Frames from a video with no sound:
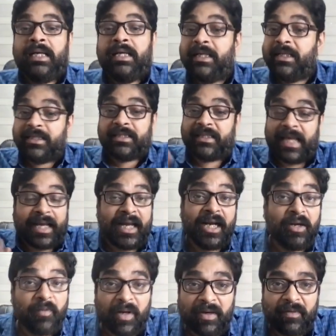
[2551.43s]

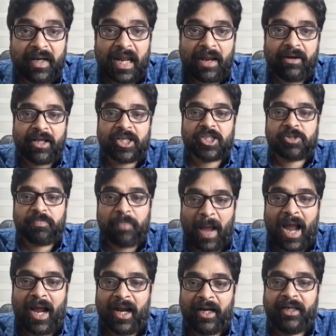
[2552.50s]
Second one, when I will
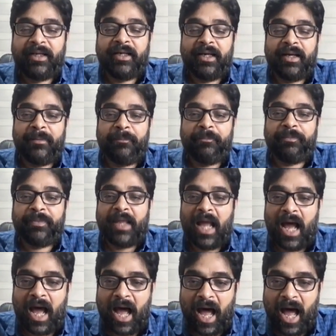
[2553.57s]
expand,
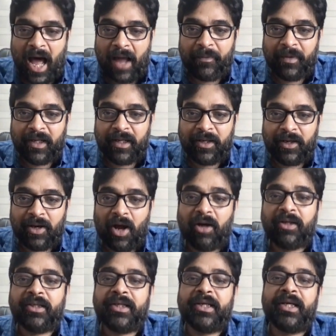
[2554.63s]
I will
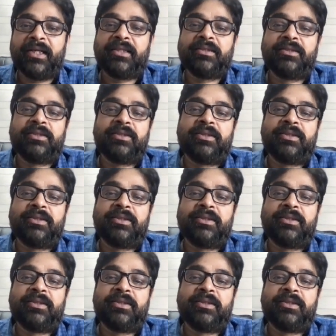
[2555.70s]
not get